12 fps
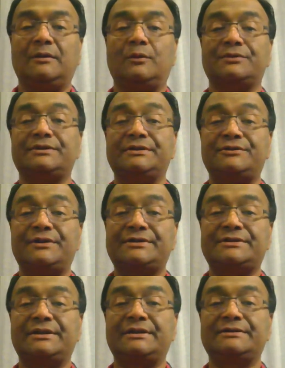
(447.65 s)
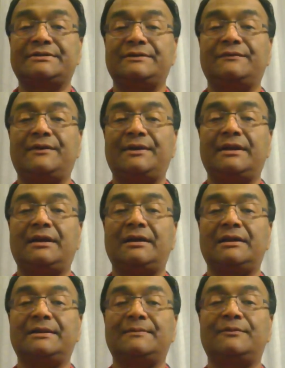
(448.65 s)
What's interesting is these very
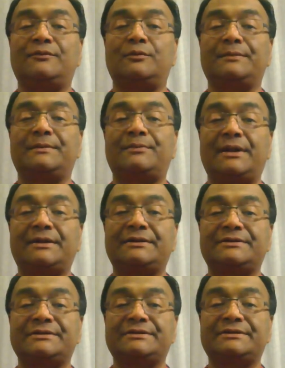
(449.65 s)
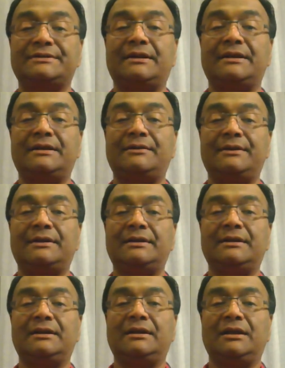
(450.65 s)
highly performing practices in our area